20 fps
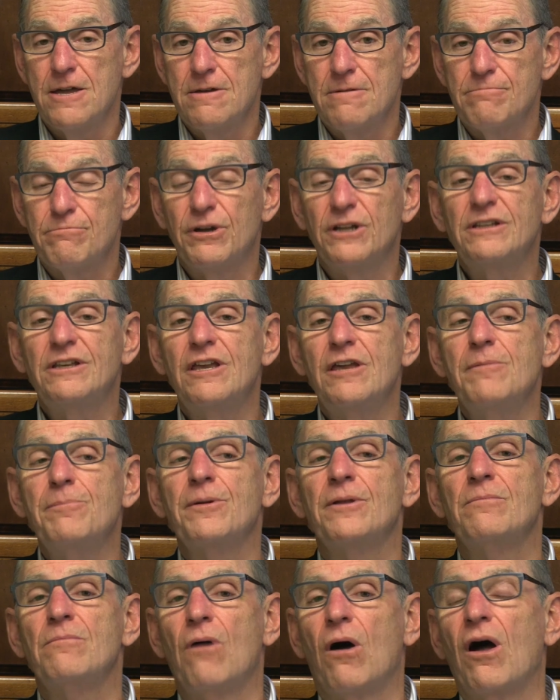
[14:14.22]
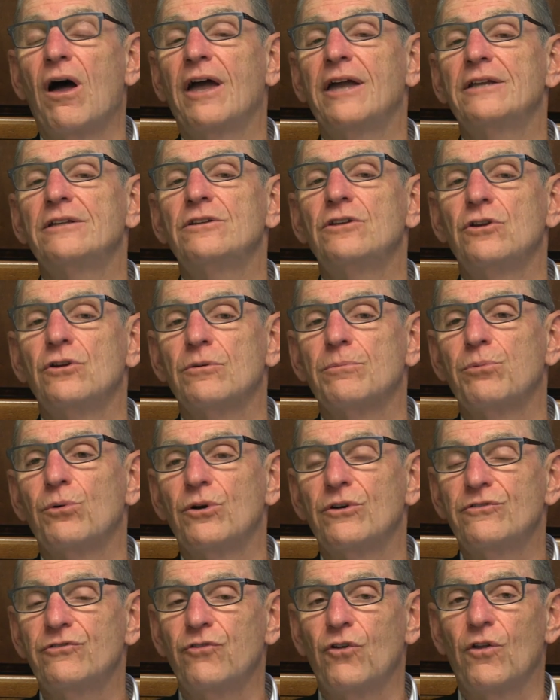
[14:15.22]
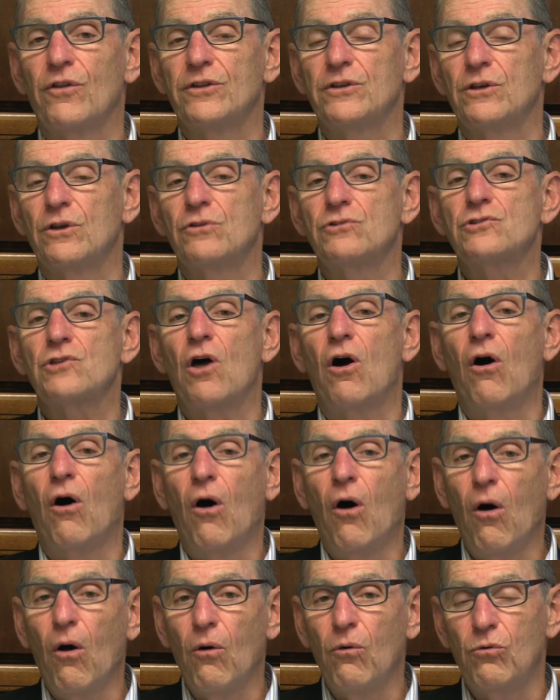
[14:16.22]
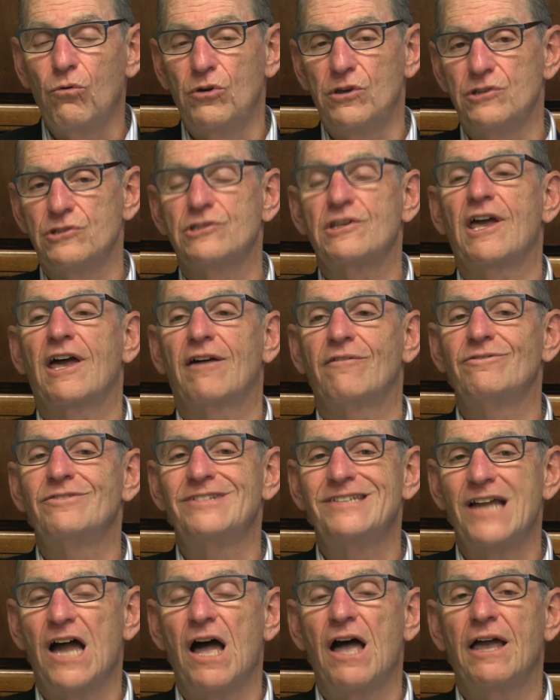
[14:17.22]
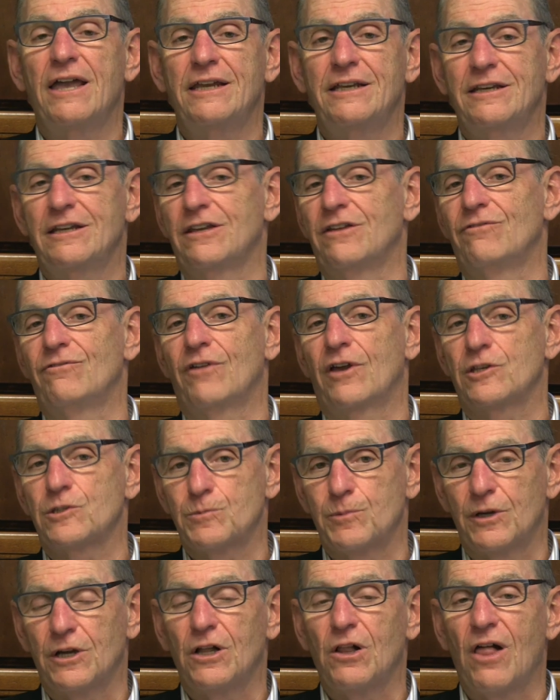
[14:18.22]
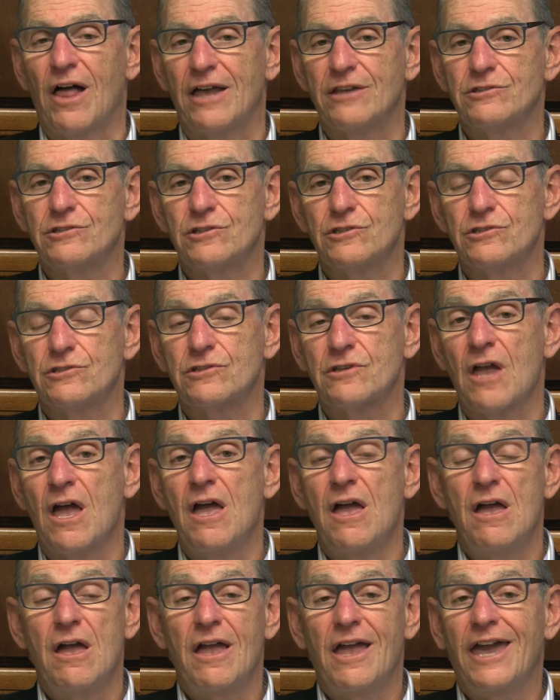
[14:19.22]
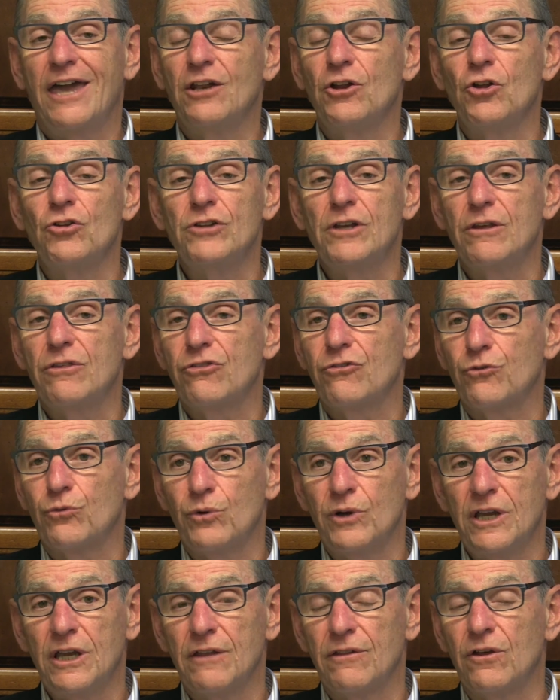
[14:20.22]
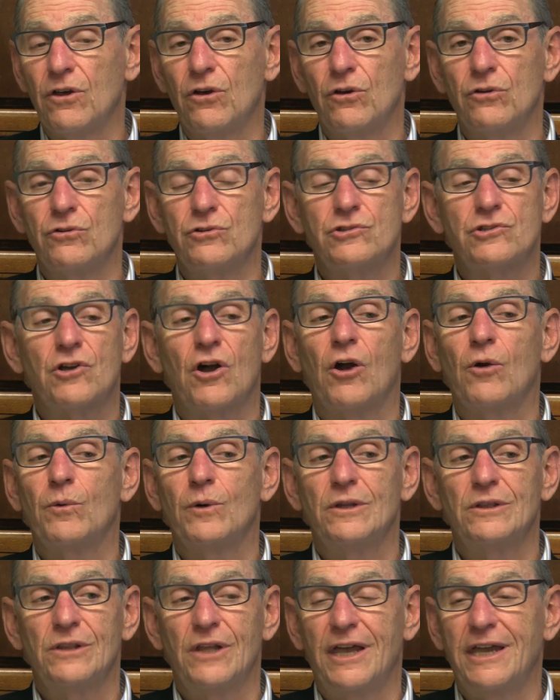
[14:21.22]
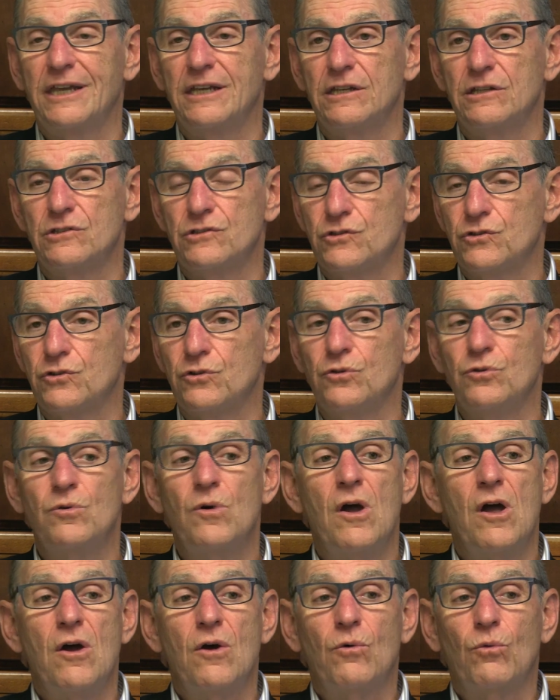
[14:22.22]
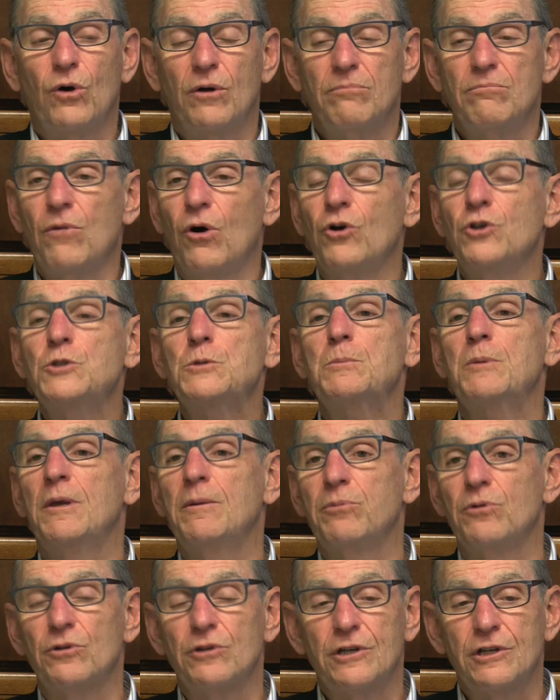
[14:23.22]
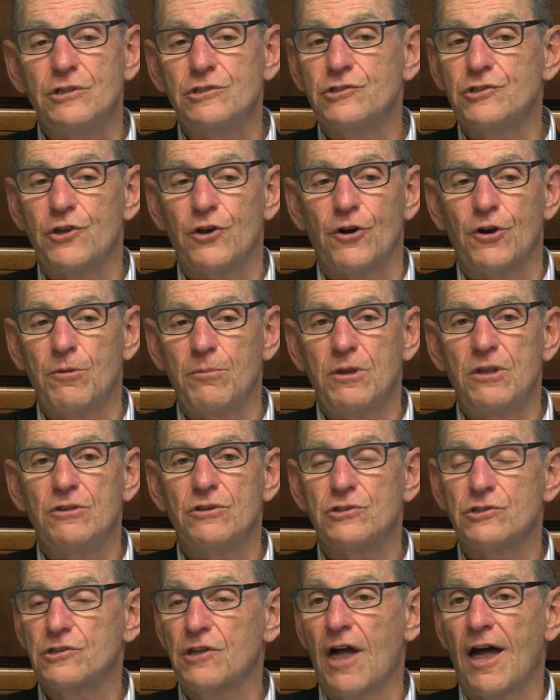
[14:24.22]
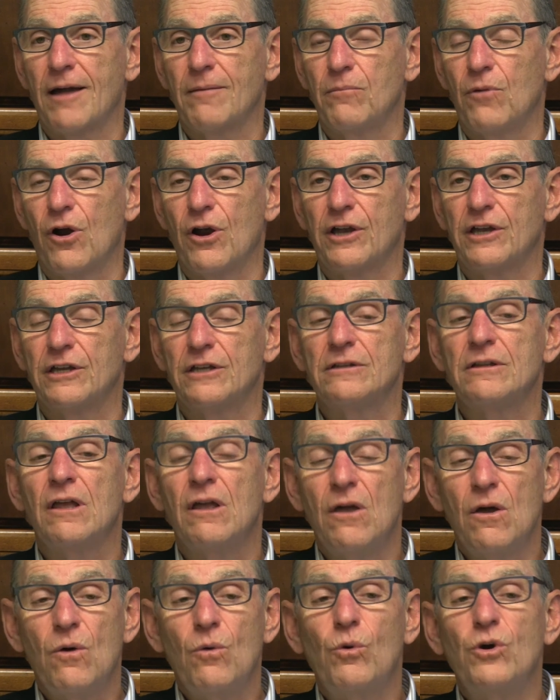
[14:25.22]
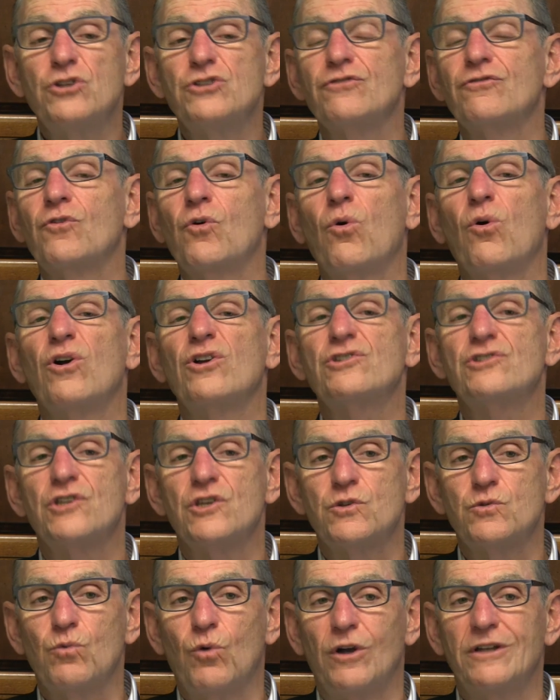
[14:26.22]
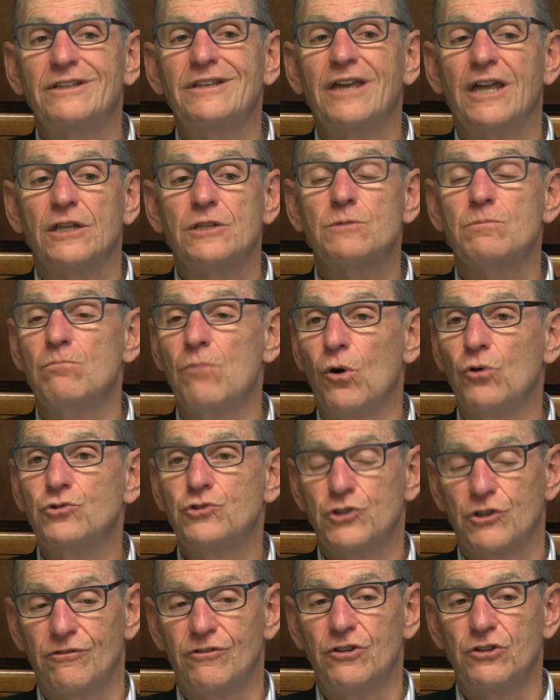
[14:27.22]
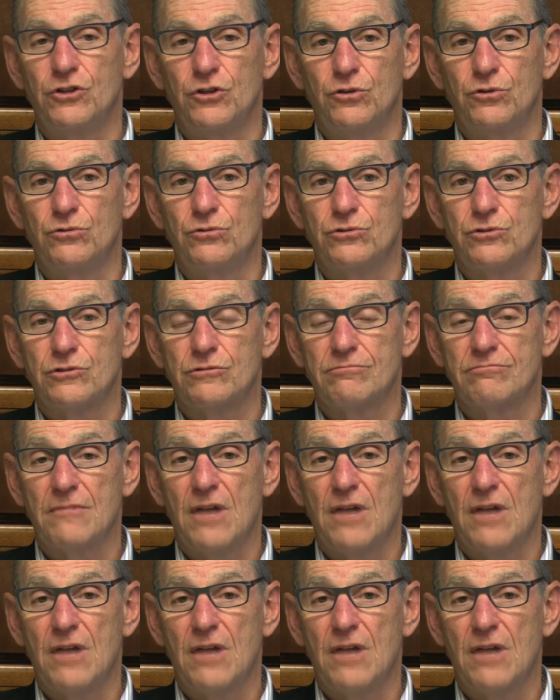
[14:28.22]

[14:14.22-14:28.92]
But keep in mind, your portfolios always have 9 investment classes, and only 3 of those are related to what most people consider to be the stock market, which of course is what gets most of the news.